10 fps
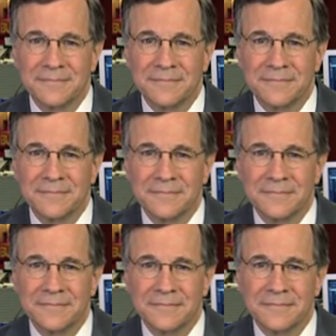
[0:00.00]

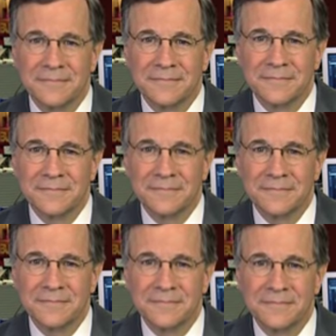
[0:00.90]

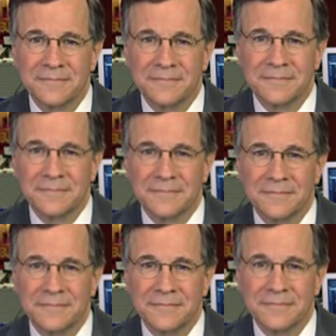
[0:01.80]

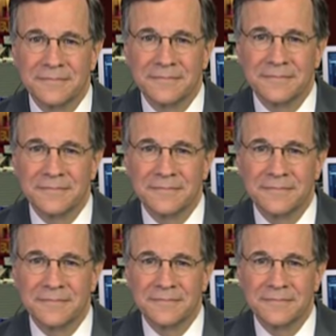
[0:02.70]

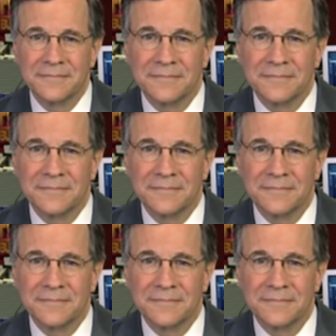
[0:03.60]
(not speaking)